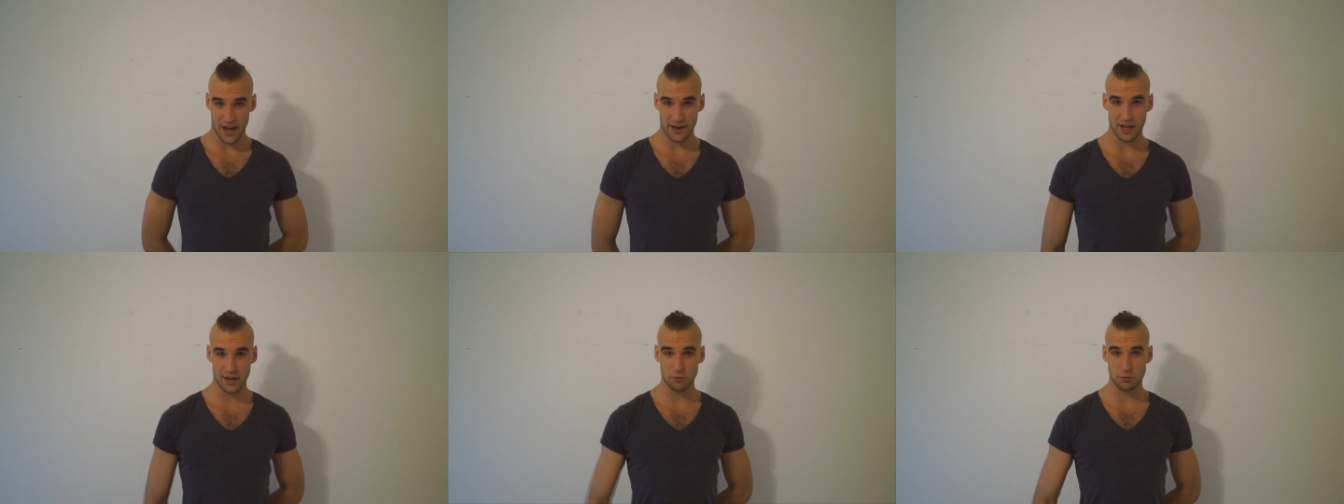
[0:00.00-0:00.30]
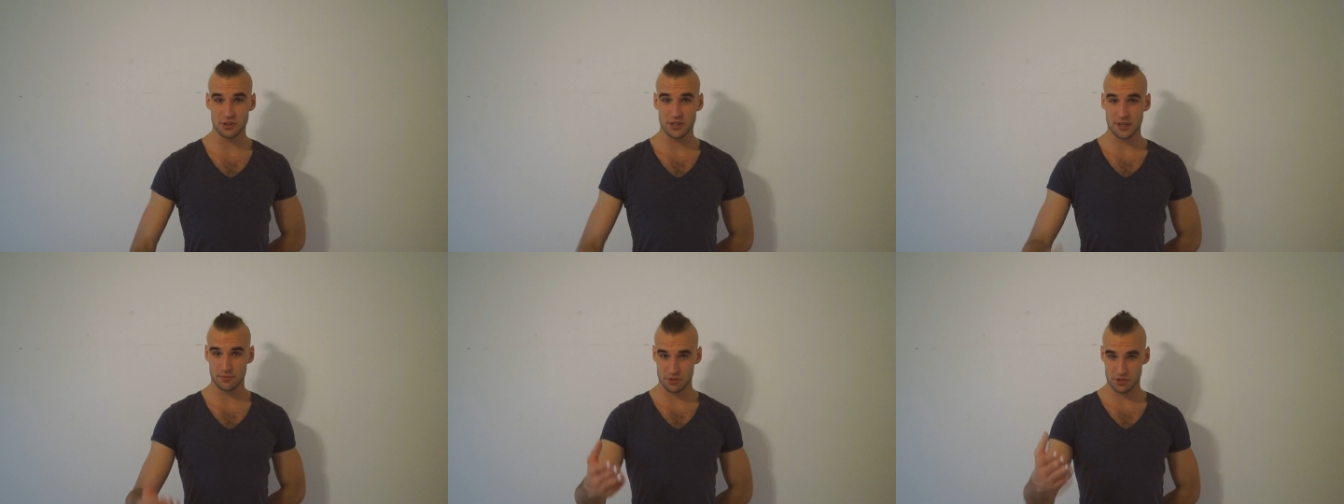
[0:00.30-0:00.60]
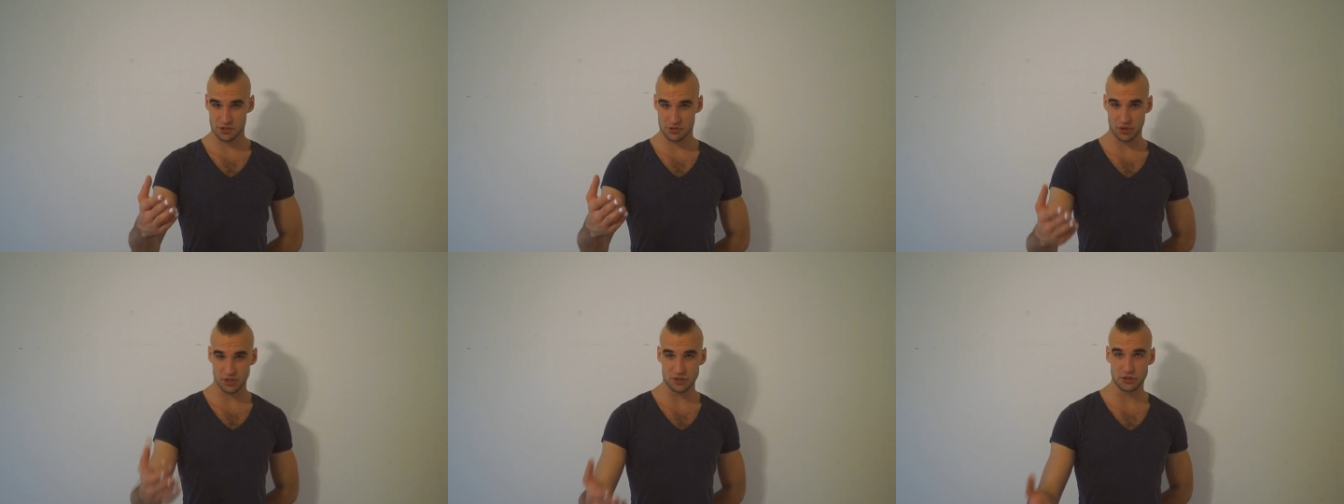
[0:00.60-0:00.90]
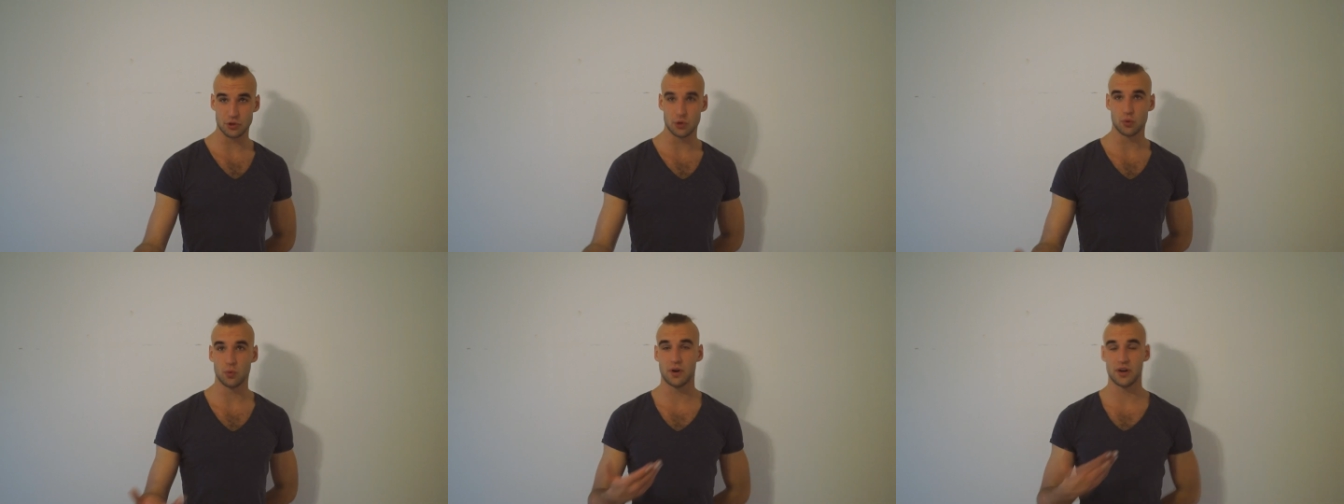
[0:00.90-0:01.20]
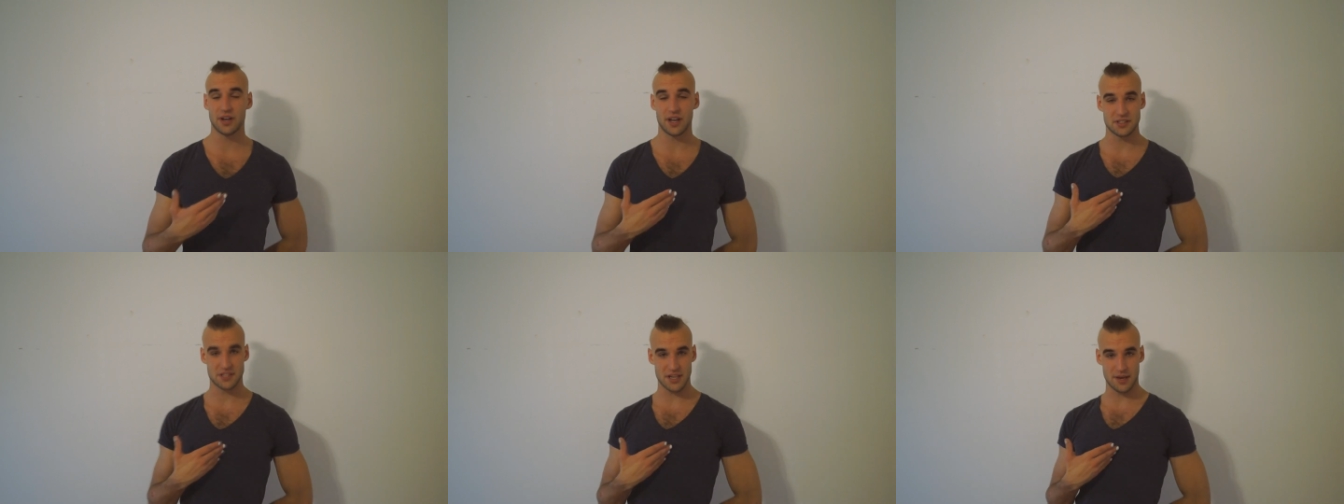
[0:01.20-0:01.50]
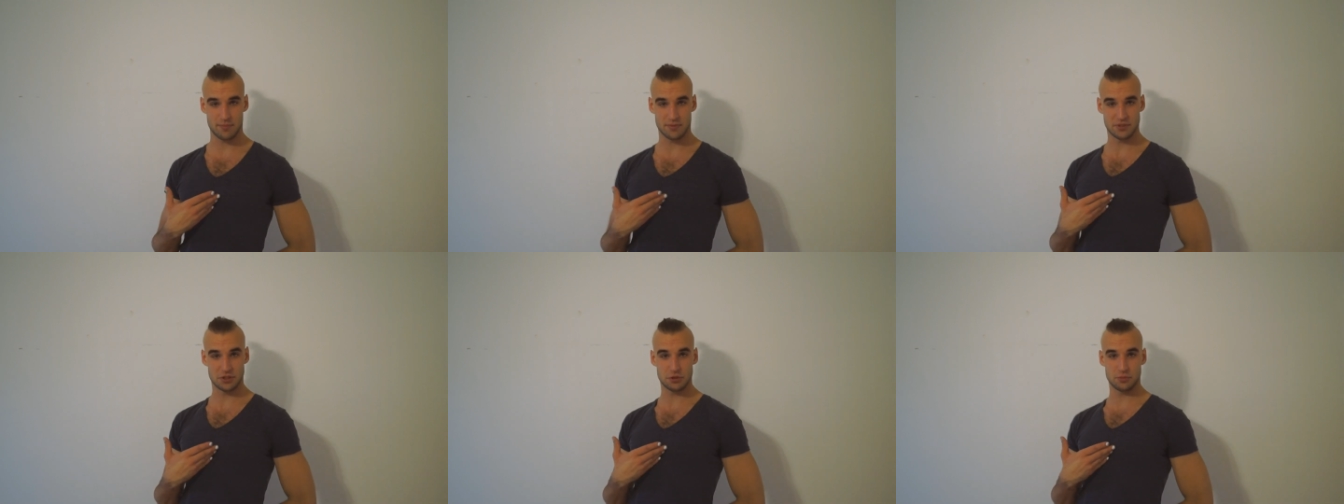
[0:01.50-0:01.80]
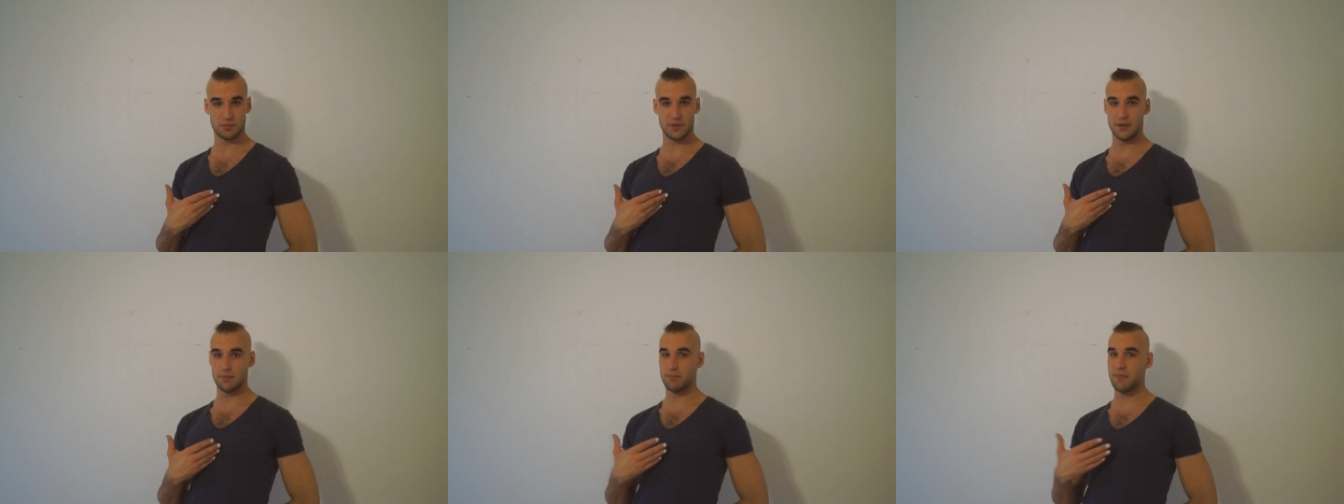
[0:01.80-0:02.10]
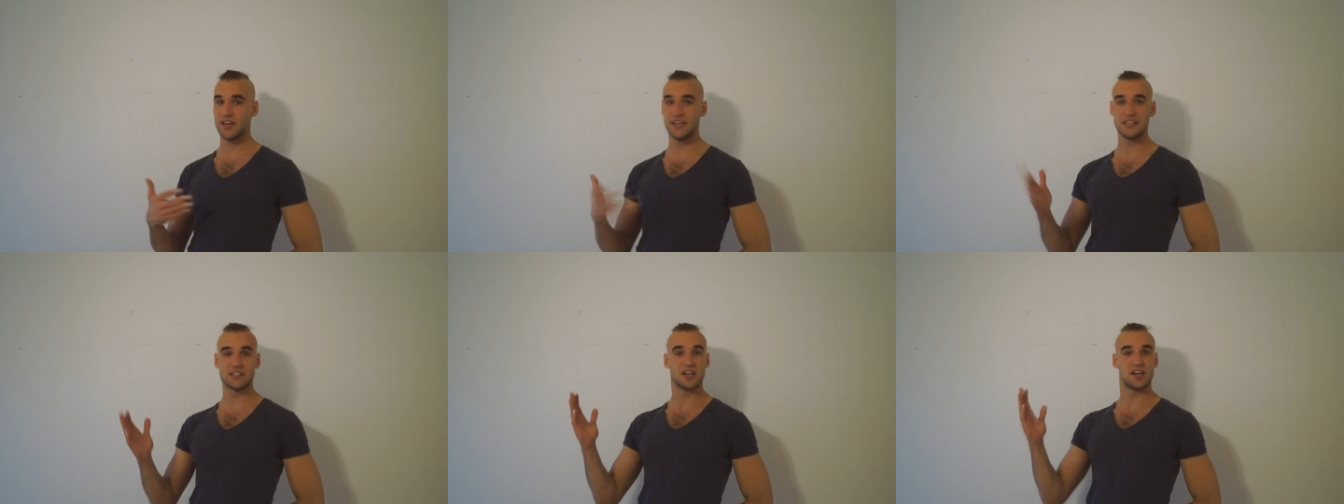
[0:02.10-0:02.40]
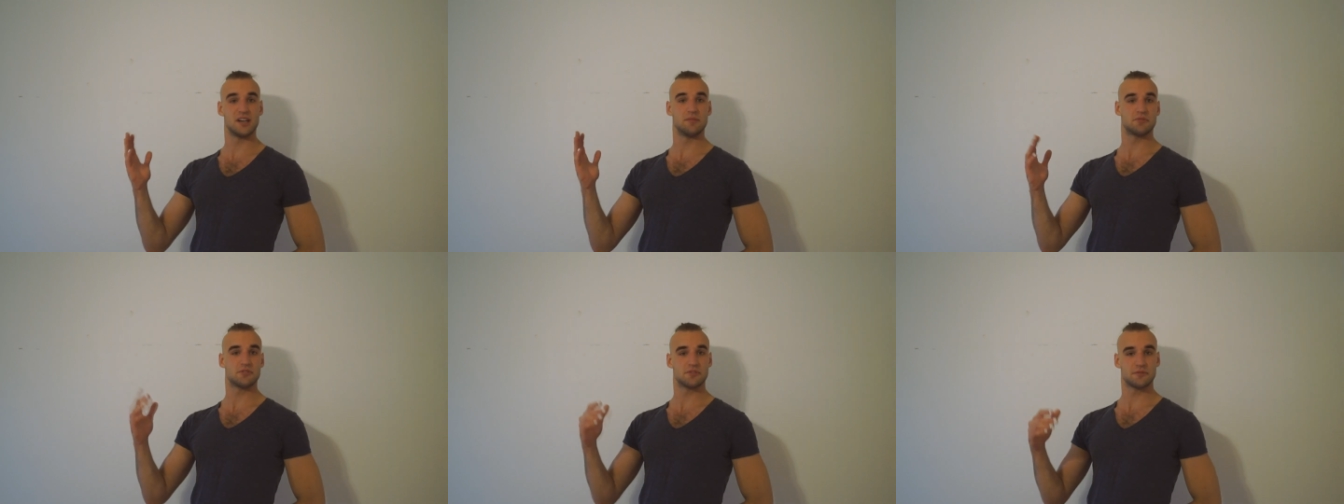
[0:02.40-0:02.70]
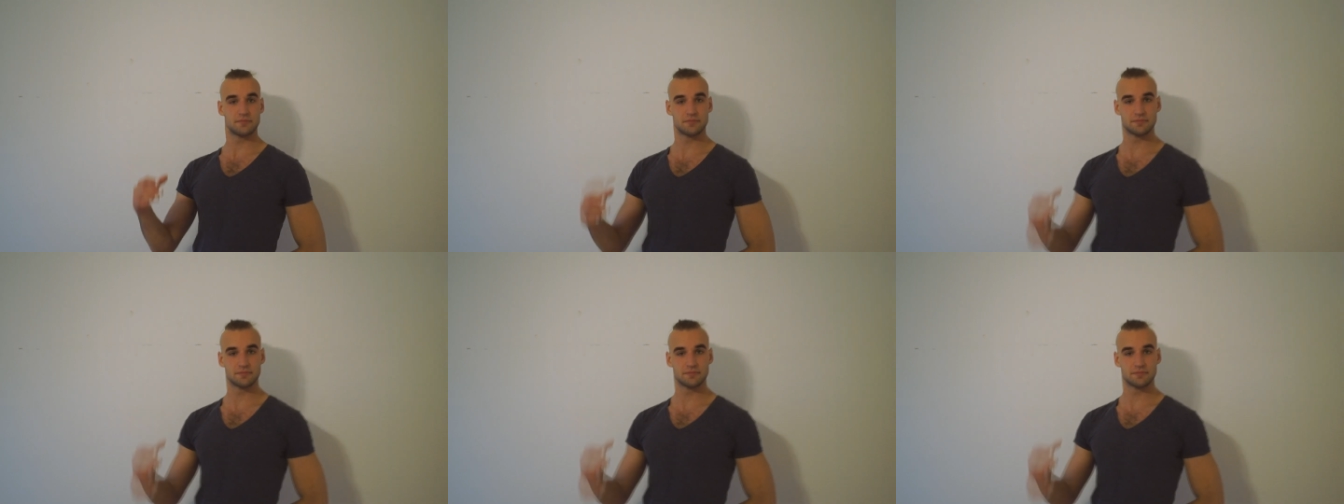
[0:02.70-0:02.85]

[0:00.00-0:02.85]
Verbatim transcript: and I will demonstrate to you what has happened to me many times.